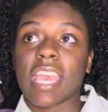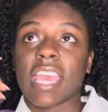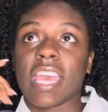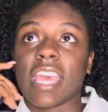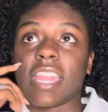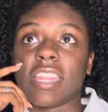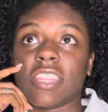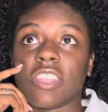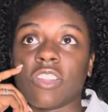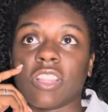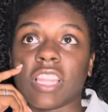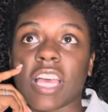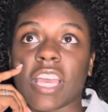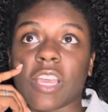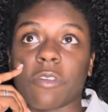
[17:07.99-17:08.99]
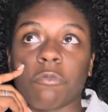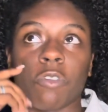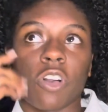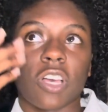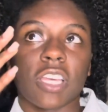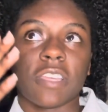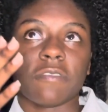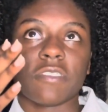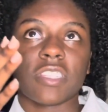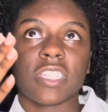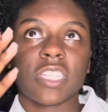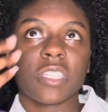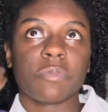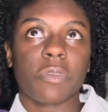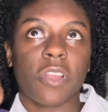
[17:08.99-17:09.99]
And they're like, well, if
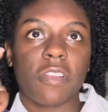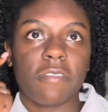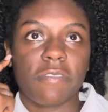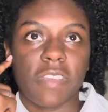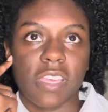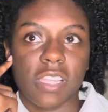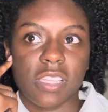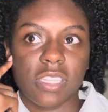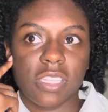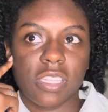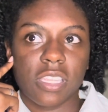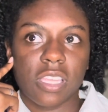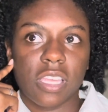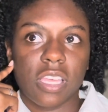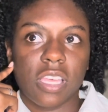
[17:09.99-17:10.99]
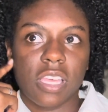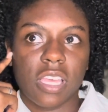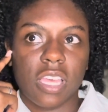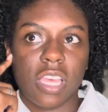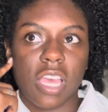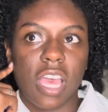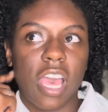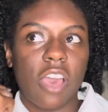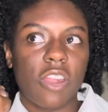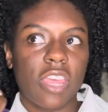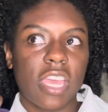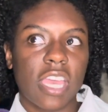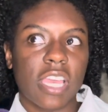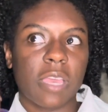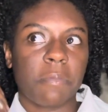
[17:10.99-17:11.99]
she's perfect, how the
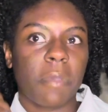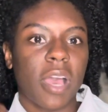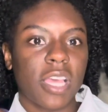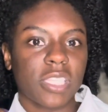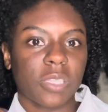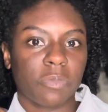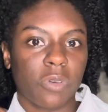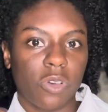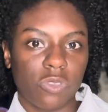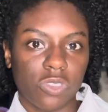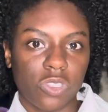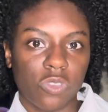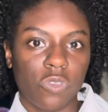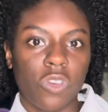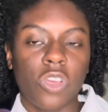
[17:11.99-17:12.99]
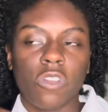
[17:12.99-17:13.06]
heck am I supposed to?